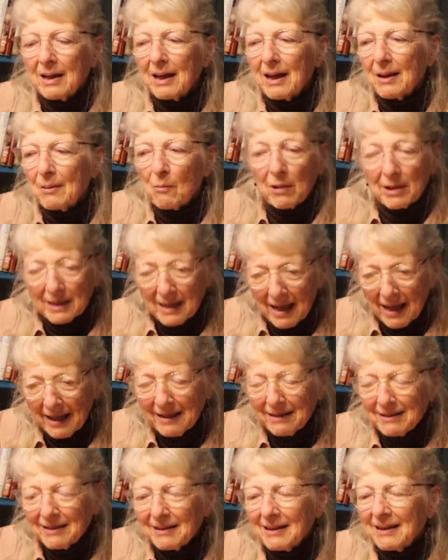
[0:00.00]
and what
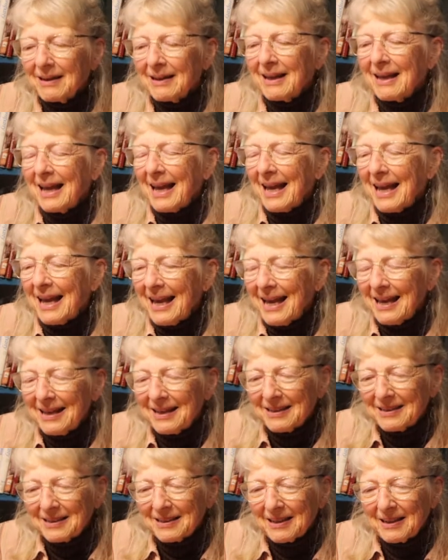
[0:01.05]
kind.
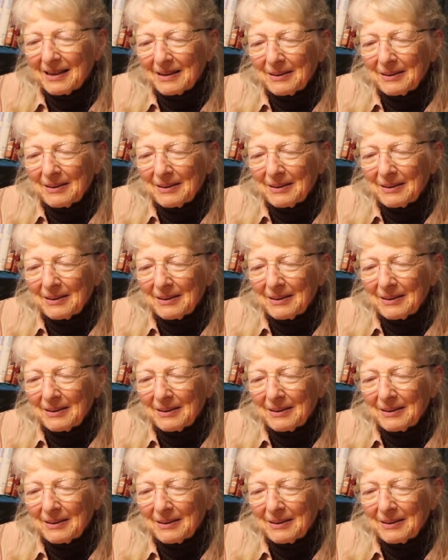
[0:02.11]
And